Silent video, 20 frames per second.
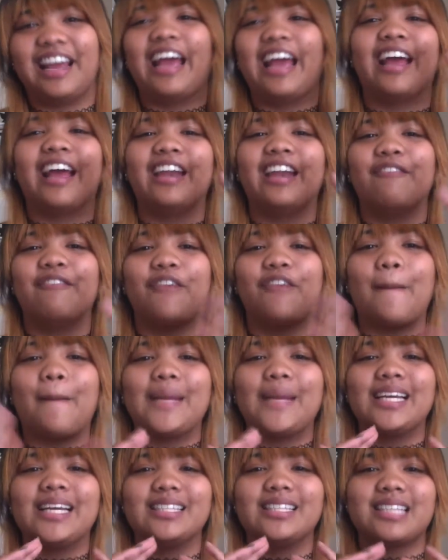And for
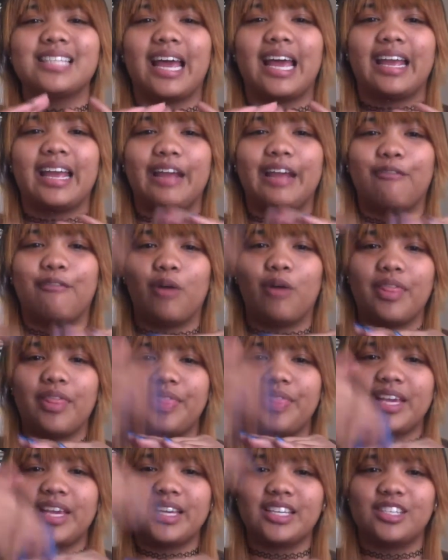me, it's like, if one
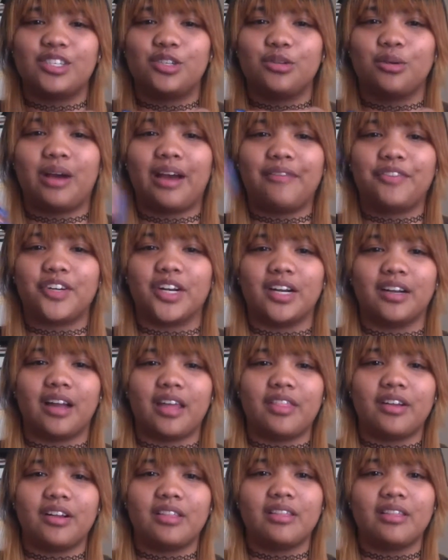thing is due after another,